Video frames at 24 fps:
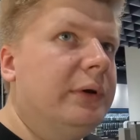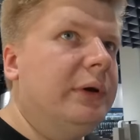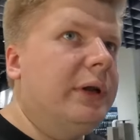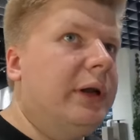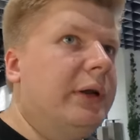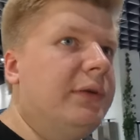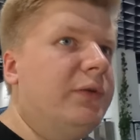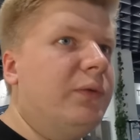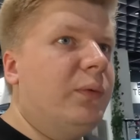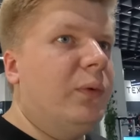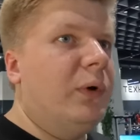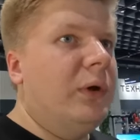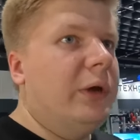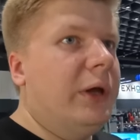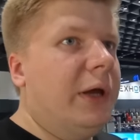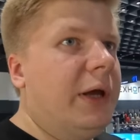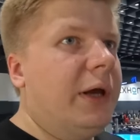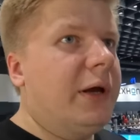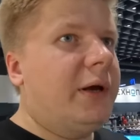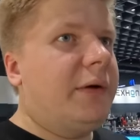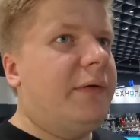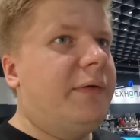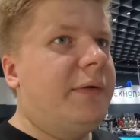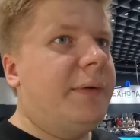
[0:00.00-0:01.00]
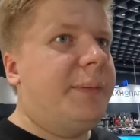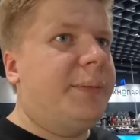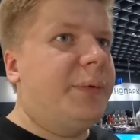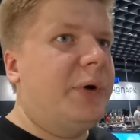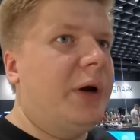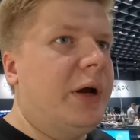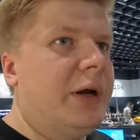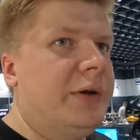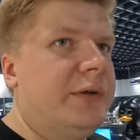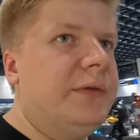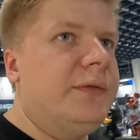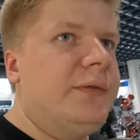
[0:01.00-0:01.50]
That's one heck of a
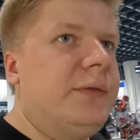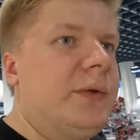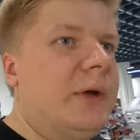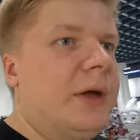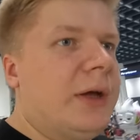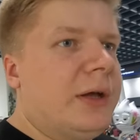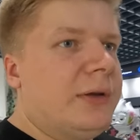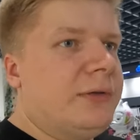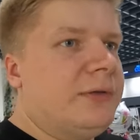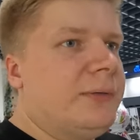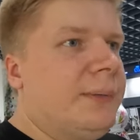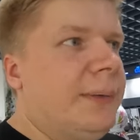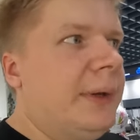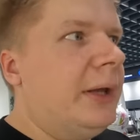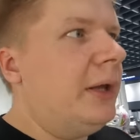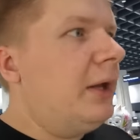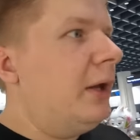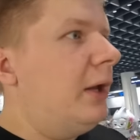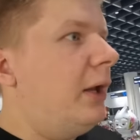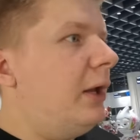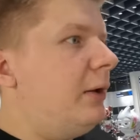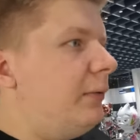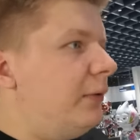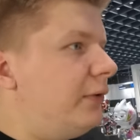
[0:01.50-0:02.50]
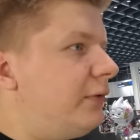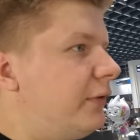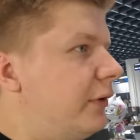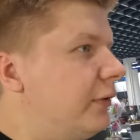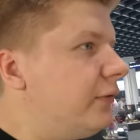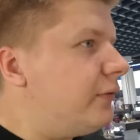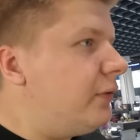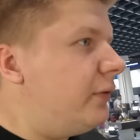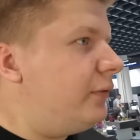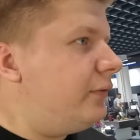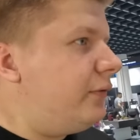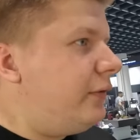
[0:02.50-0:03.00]
price if you ask me. Anyways,
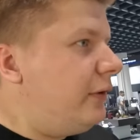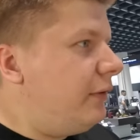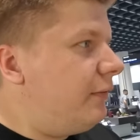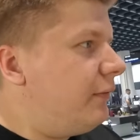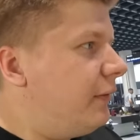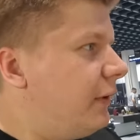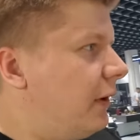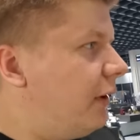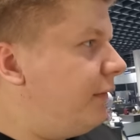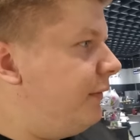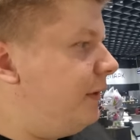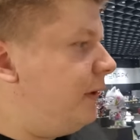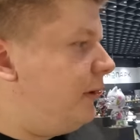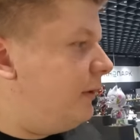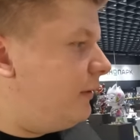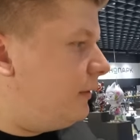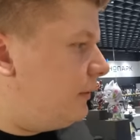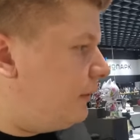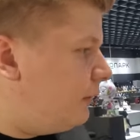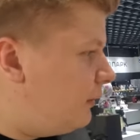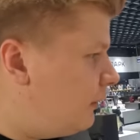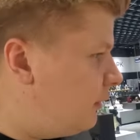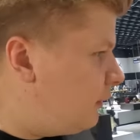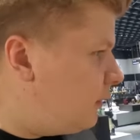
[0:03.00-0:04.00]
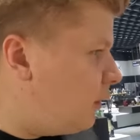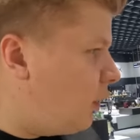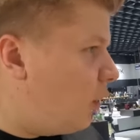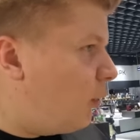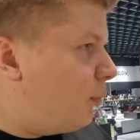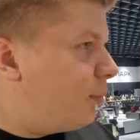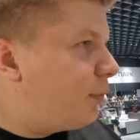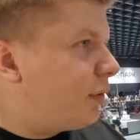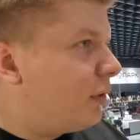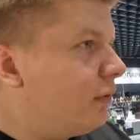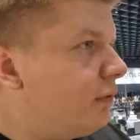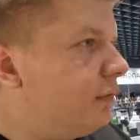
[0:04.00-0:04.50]
let's go see if they have any
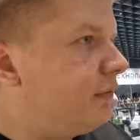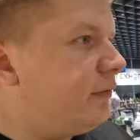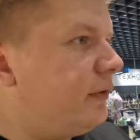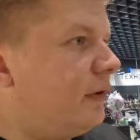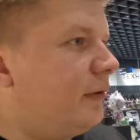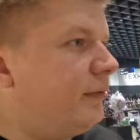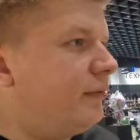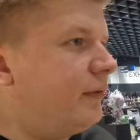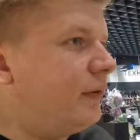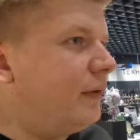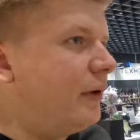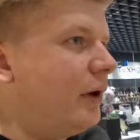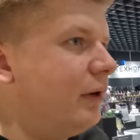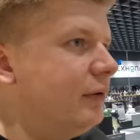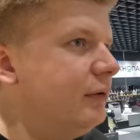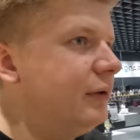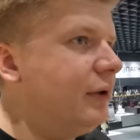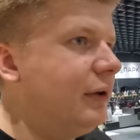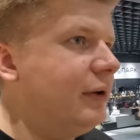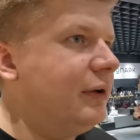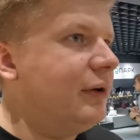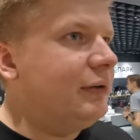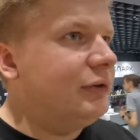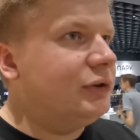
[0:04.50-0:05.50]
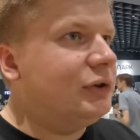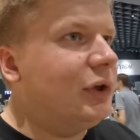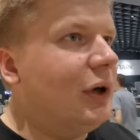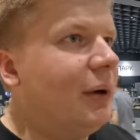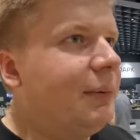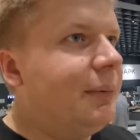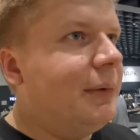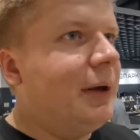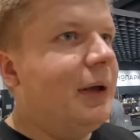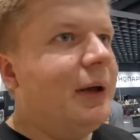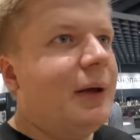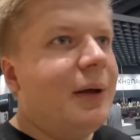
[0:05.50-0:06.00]
GoPro stuff around in this
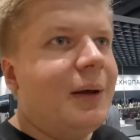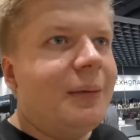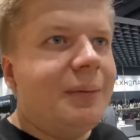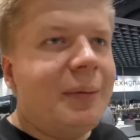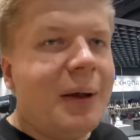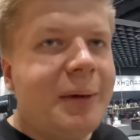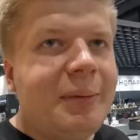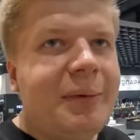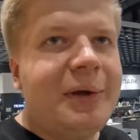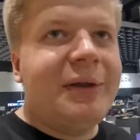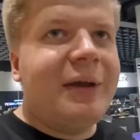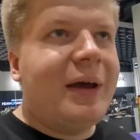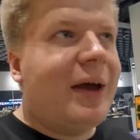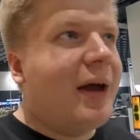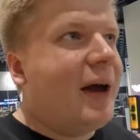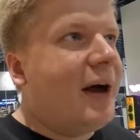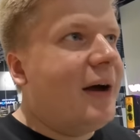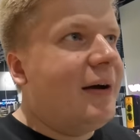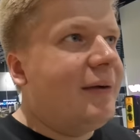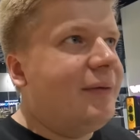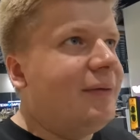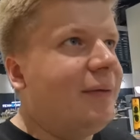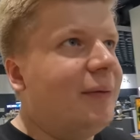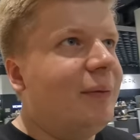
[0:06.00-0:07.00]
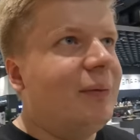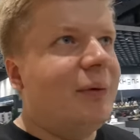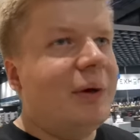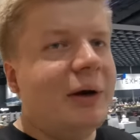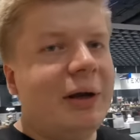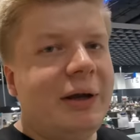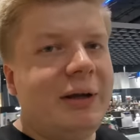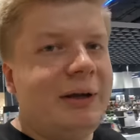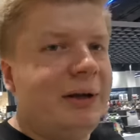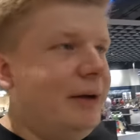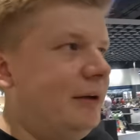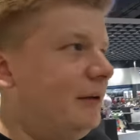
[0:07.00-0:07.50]
shop. Maybe they have what
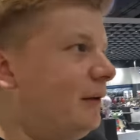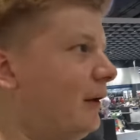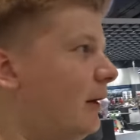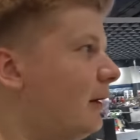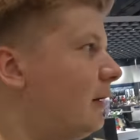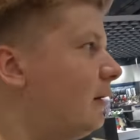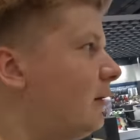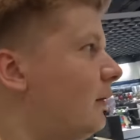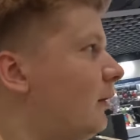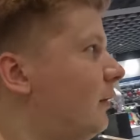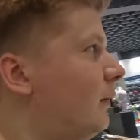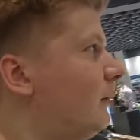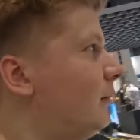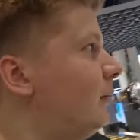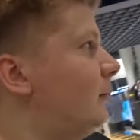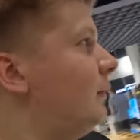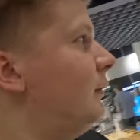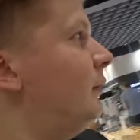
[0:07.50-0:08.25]
I need, I don't know.